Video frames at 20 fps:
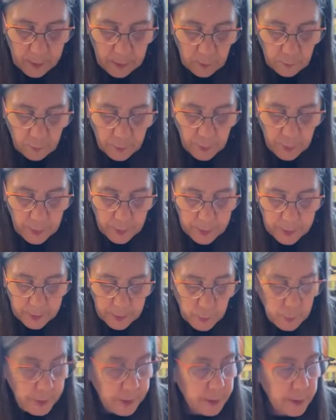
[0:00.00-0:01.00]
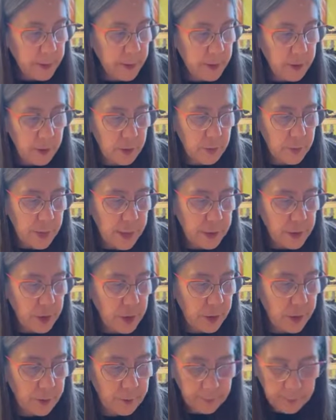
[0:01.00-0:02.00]
as far as we can
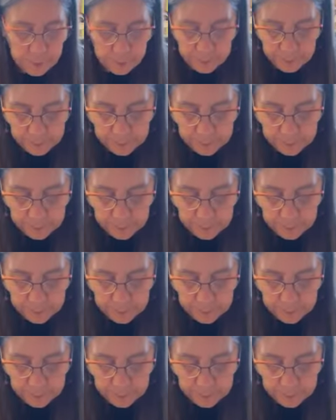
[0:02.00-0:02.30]
stretch it.